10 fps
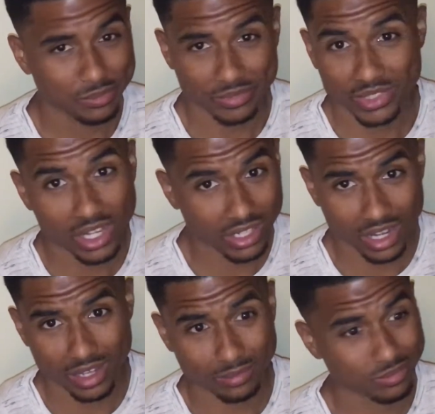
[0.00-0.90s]
None of
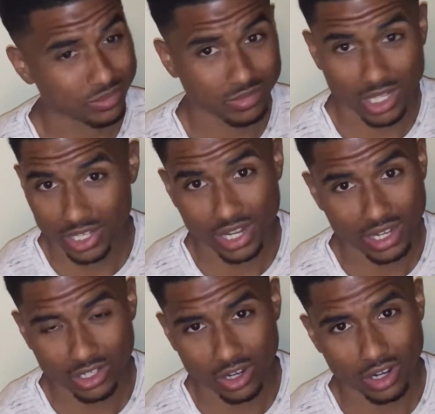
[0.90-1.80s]
that. None of that
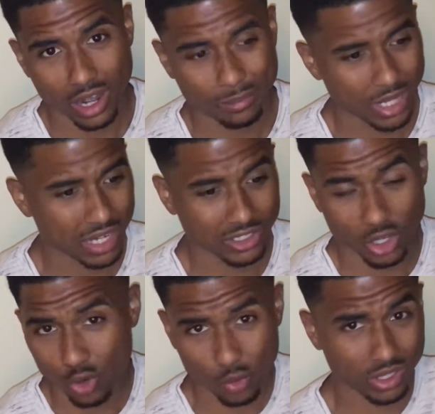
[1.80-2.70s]
at all. I
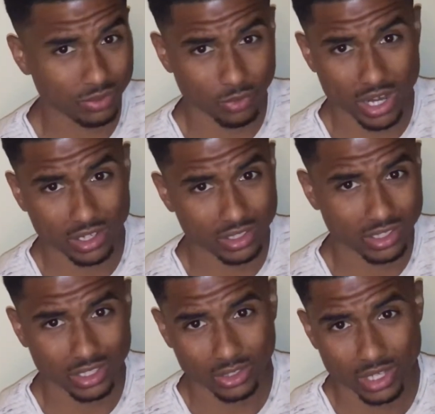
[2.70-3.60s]
don't want a record
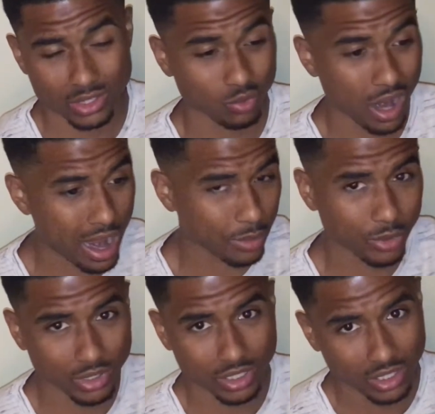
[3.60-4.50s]
deal. That's
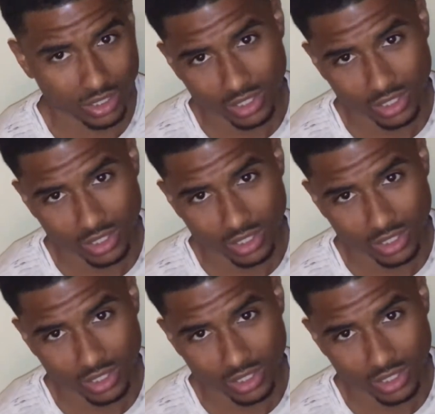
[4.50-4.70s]
robbery.